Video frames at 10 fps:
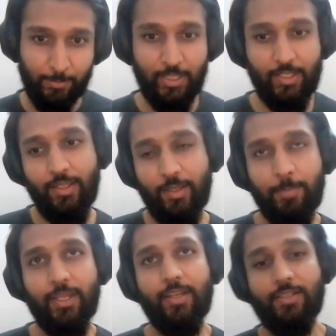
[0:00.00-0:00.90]
breaking
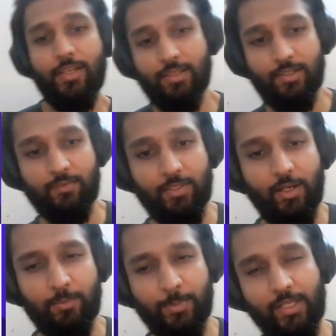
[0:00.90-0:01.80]
API changes
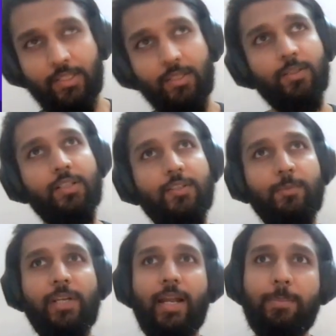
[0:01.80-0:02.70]
without breaking your
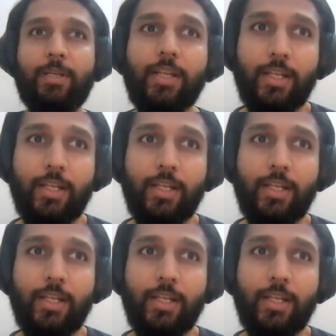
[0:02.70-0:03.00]
consumer app.